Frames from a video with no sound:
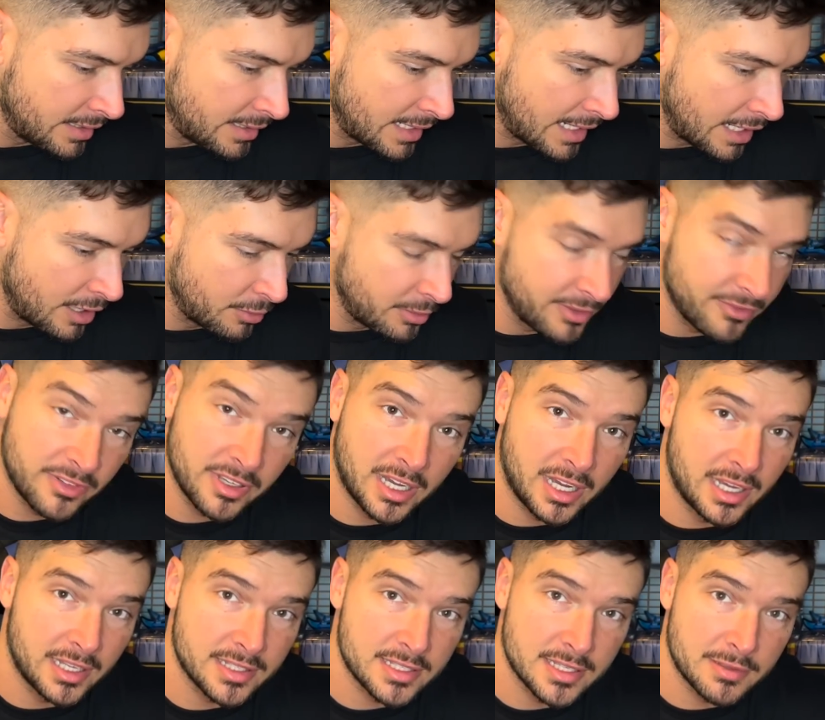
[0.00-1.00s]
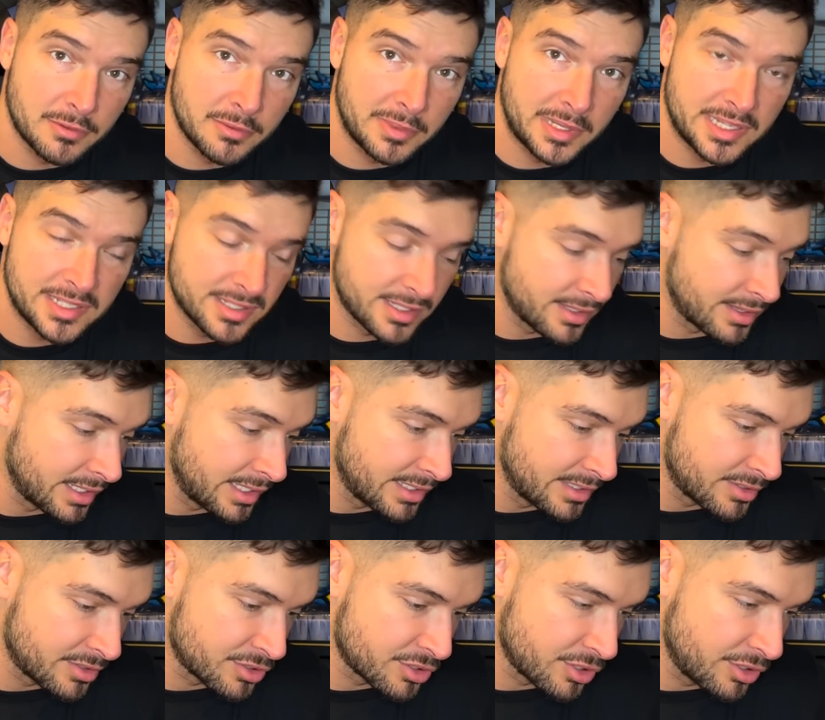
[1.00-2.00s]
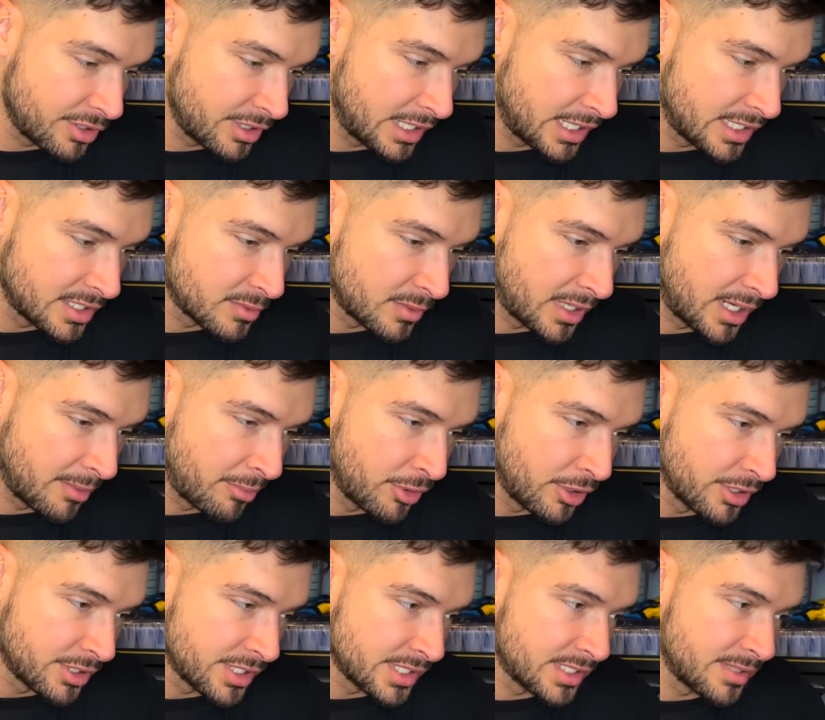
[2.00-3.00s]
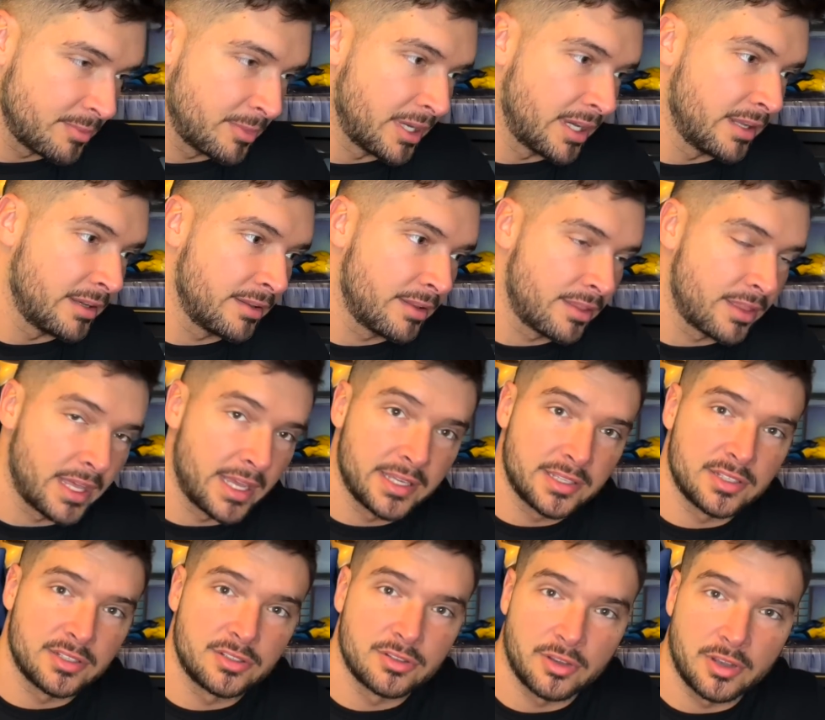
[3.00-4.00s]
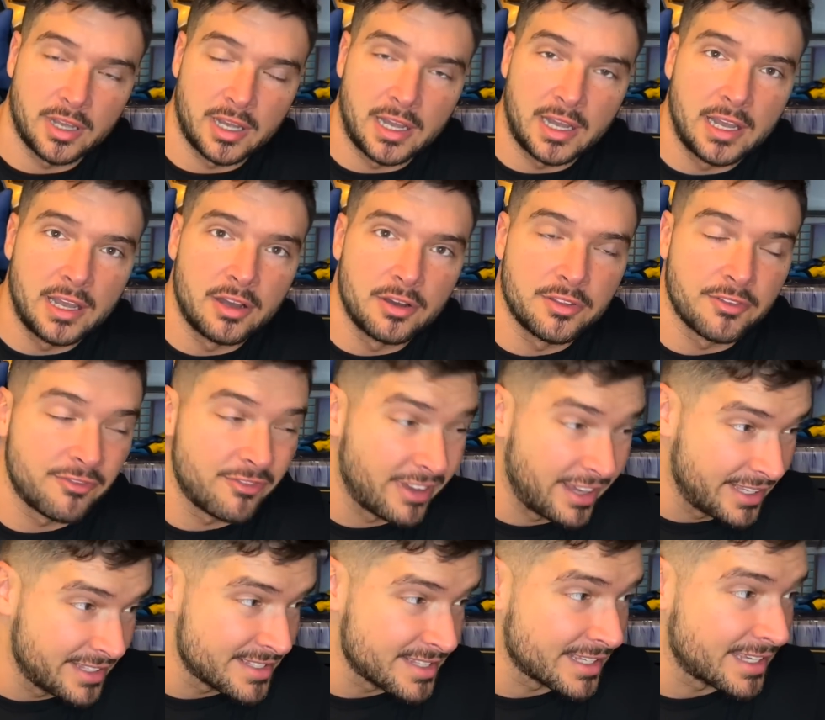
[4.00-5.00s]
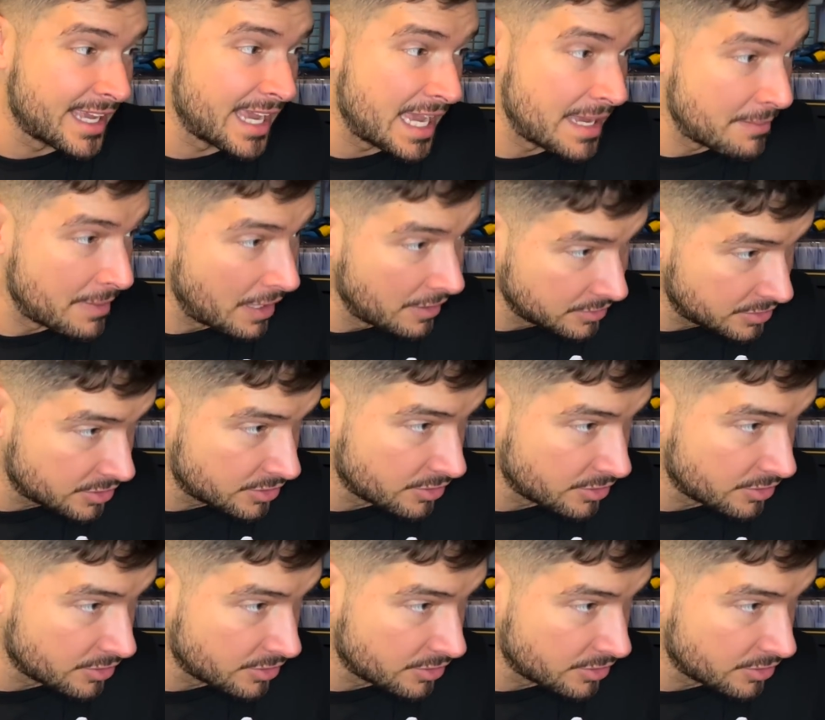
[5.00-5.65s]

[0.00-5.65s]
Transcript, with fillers: now we've got some amazing things to show you guys what I purchased but thanks to Toyhio, the fans that came out to